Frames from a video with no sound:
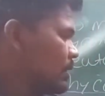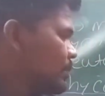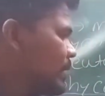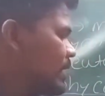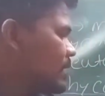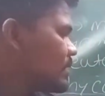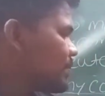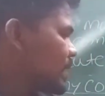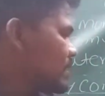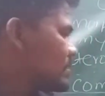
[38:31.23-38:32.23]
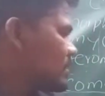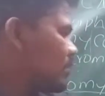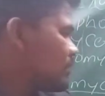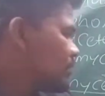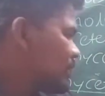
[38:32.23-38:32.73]
Because of presence
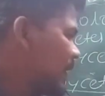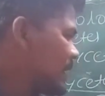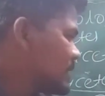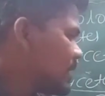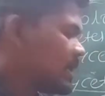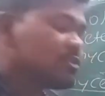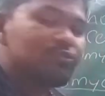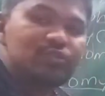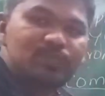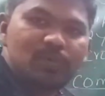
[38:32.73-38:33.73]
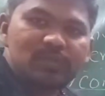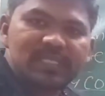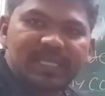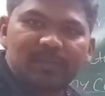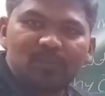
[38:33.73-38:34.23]
of flagella,
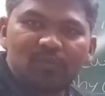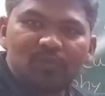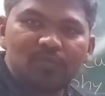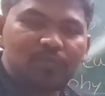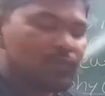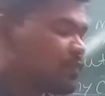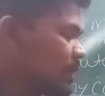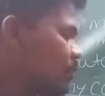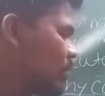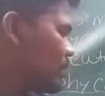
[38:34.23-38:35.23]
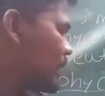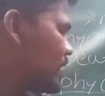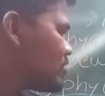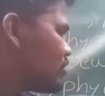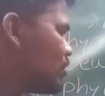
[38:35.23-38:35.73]
zoospores can move from one
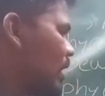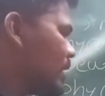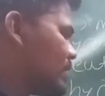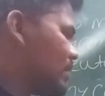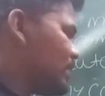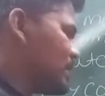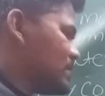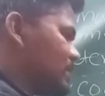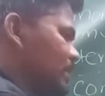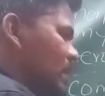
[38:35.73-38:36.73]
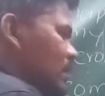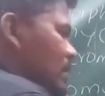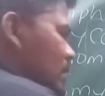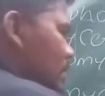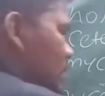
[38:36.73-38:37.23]
place to another place.
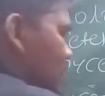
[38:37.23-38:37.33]
These